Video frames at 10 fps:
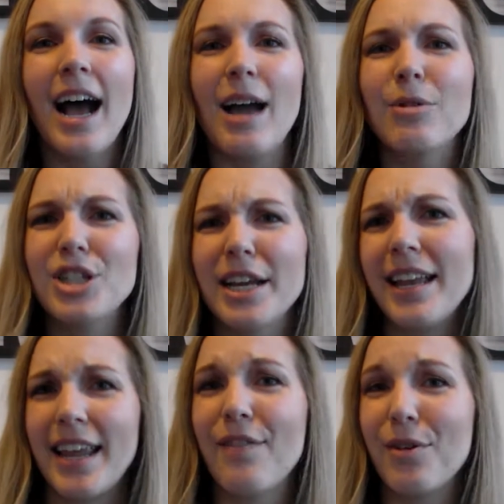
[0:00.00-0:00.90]
I wish I
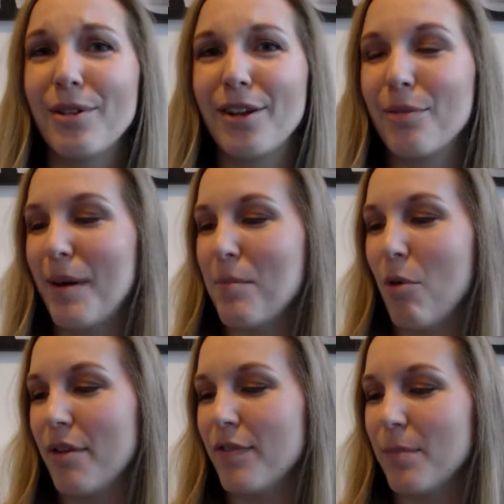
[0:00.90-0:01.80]
could give you a little bit
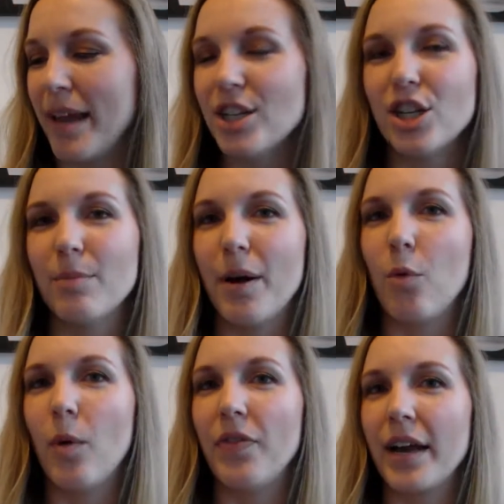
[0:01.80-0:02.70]
more information
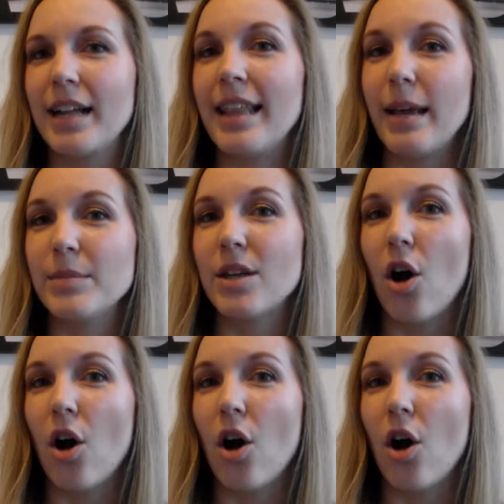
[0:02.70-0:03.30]
about what the claims